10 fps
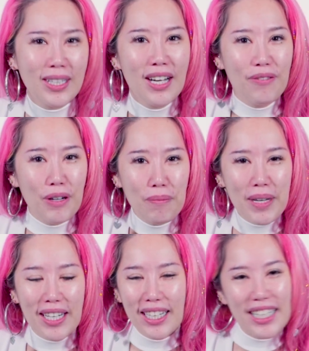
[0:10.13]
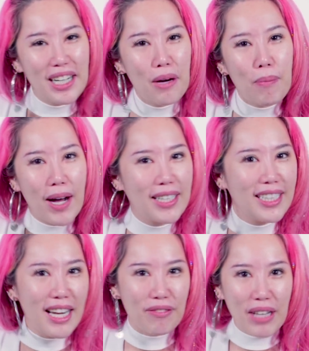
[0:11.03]
film it earlier but
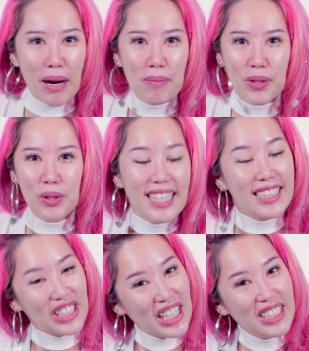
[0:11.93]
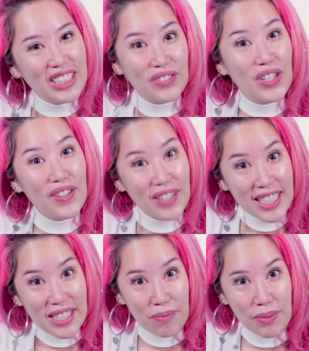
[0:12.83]
didn't have time to. The challenge is really really
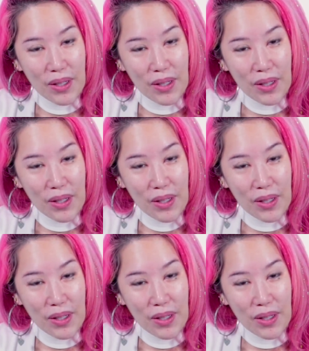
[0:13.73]
simple.